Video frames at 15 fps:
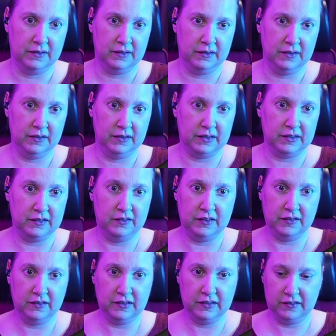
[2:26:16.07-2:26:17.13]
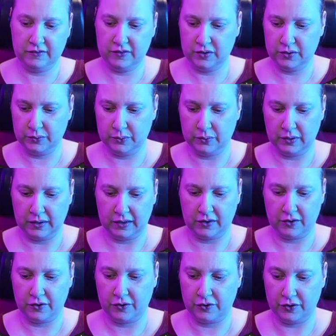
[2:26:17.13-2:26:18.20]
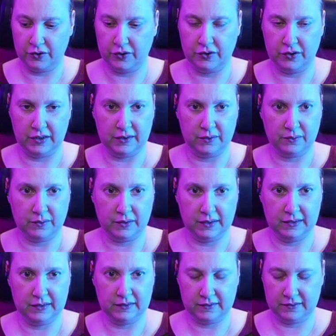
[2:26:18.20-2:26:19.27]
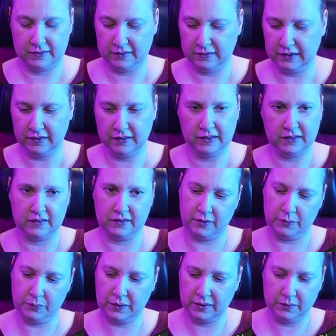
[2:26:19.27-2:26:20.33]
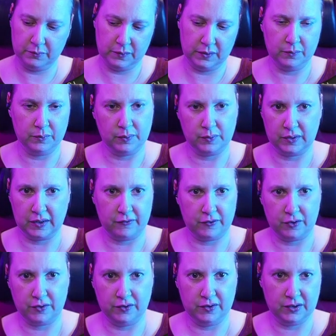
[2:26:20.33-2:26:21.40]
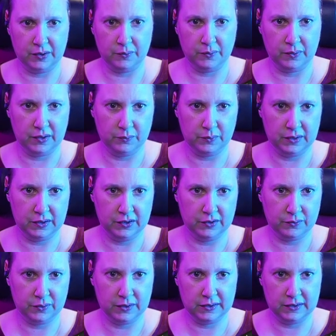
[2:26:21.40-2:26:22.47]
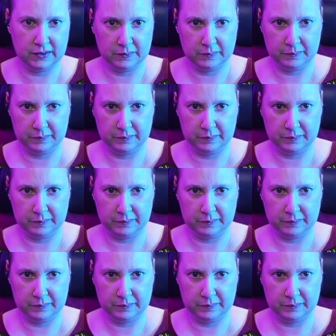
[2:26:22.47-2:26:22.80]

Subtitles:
Let's even do like 30, right? Let's whatever, 100.